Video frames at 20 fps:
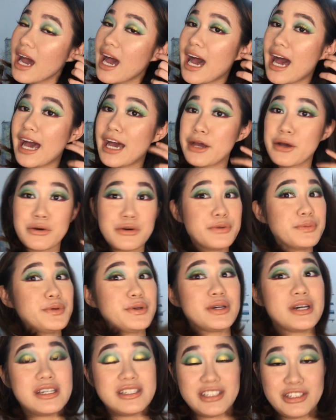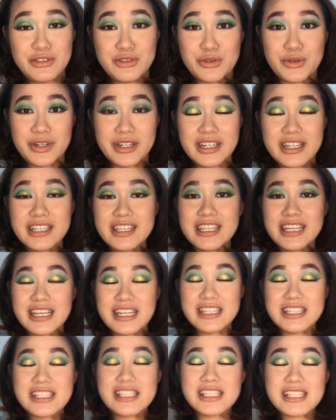I hope you guys enjoy it.
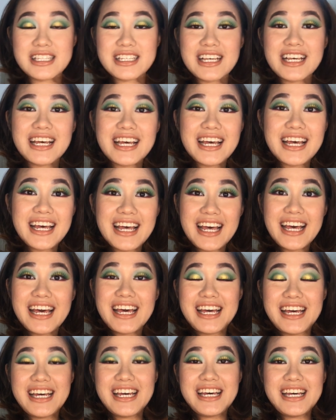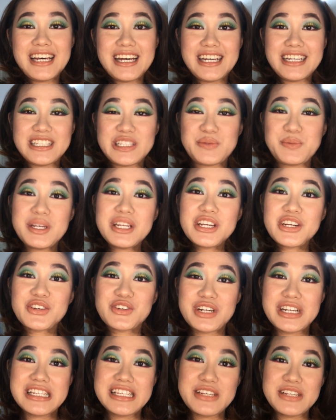It's been a
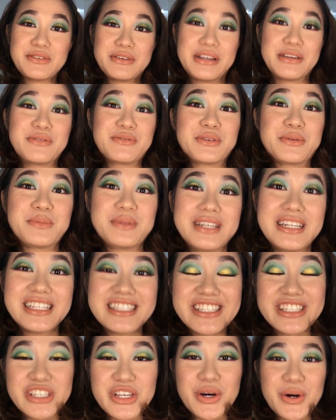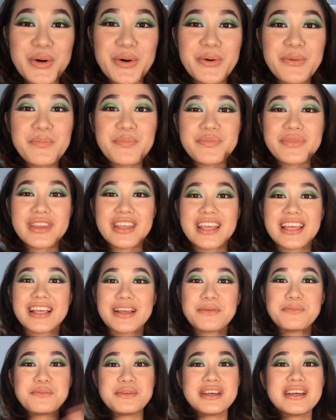crazy week for me, so
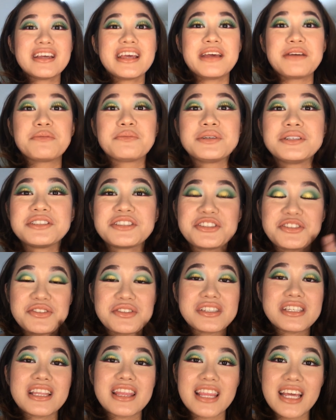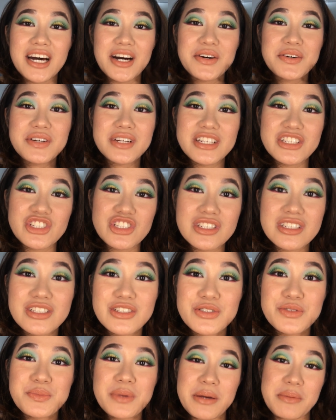being able to sit down and just do
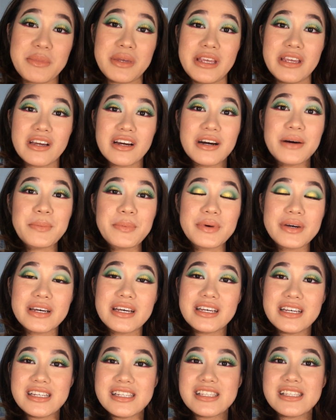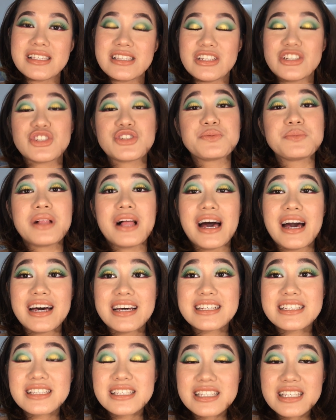my makeup is such a
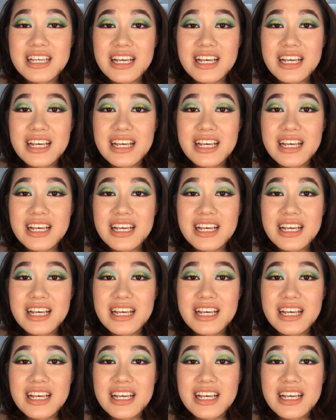blast.